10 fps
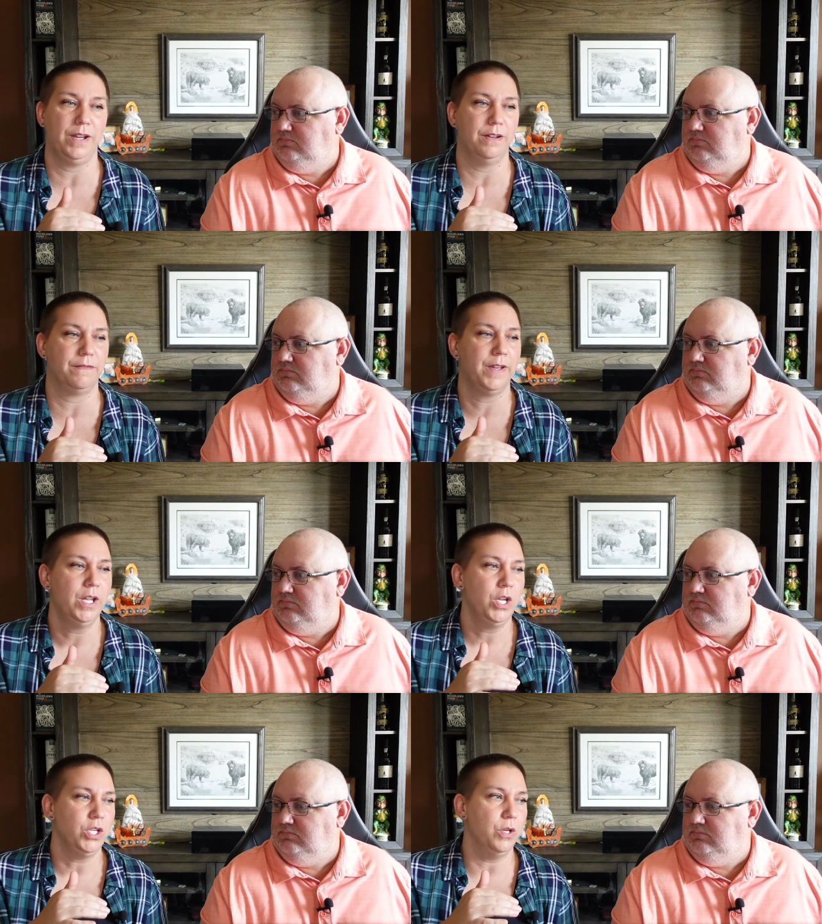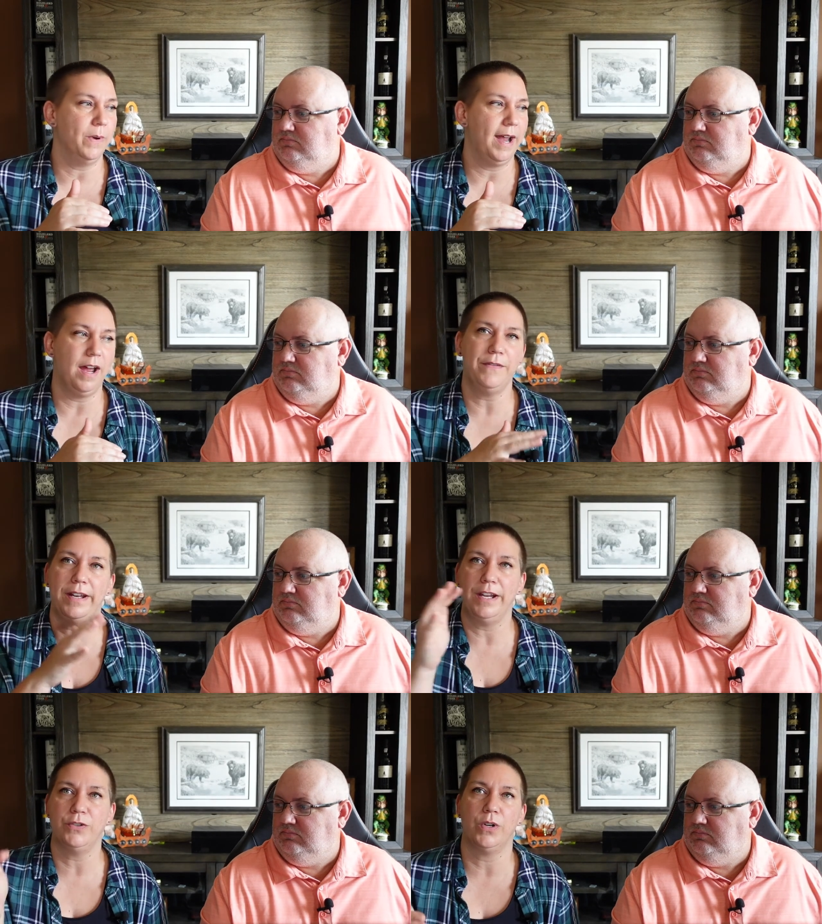Speaker 1: if you have
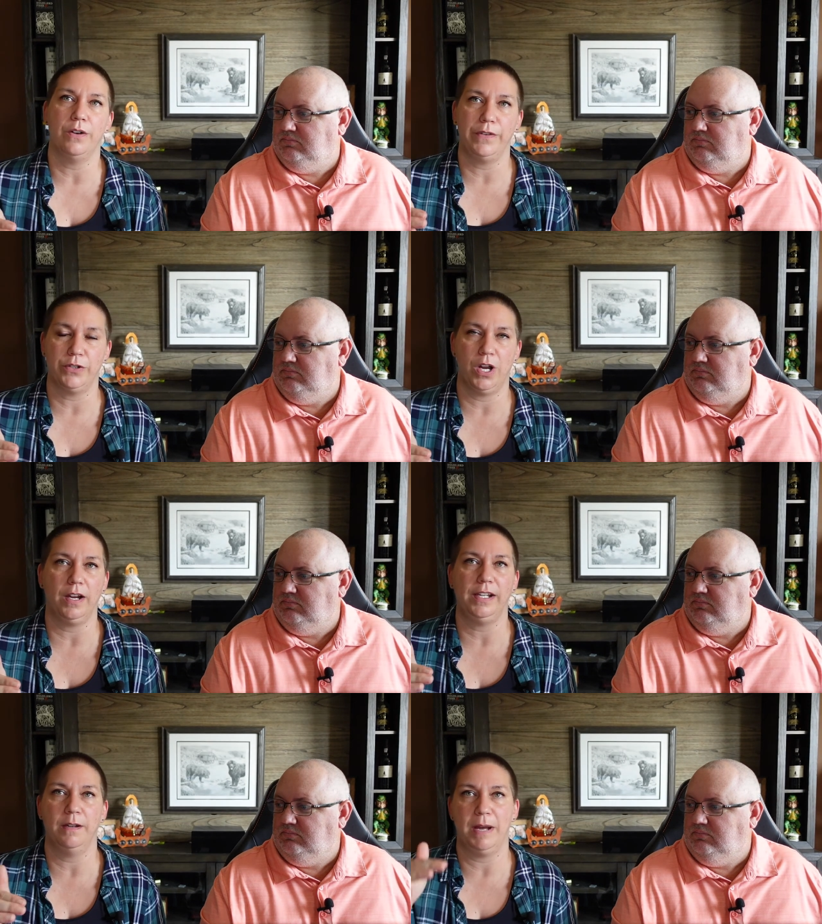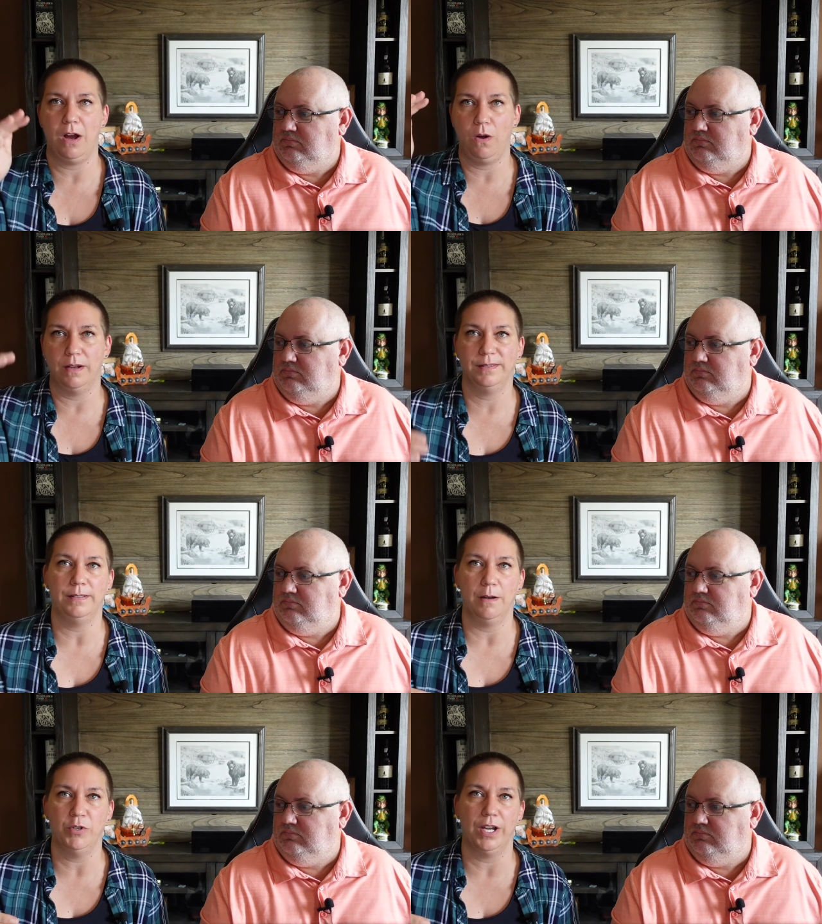an intro of you're talking about a
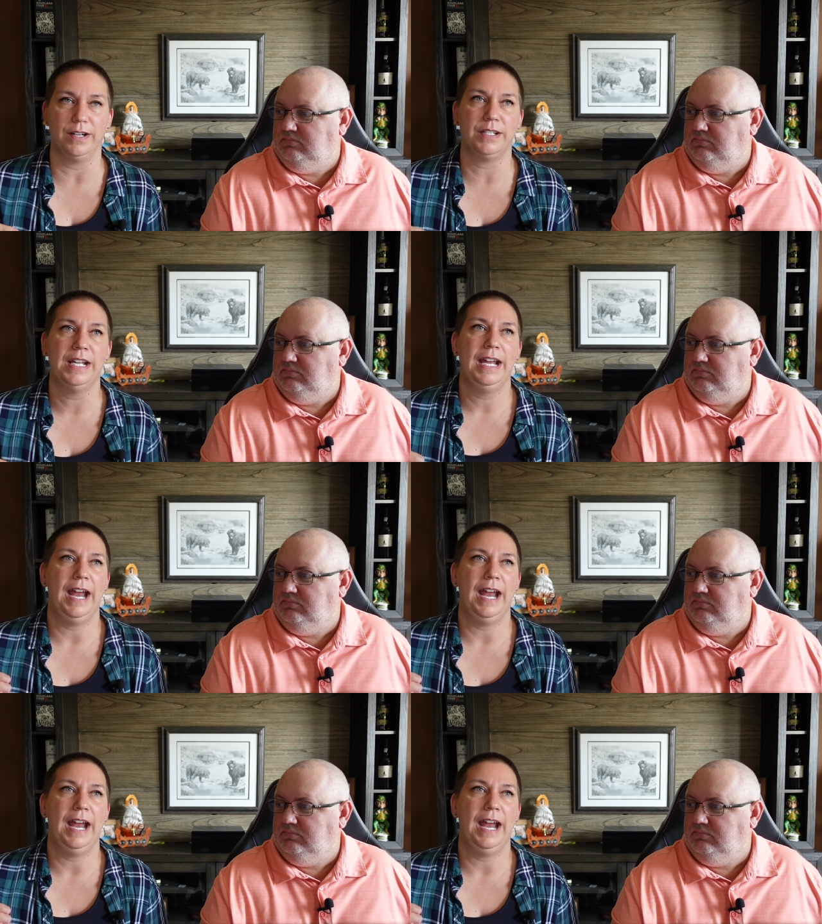subject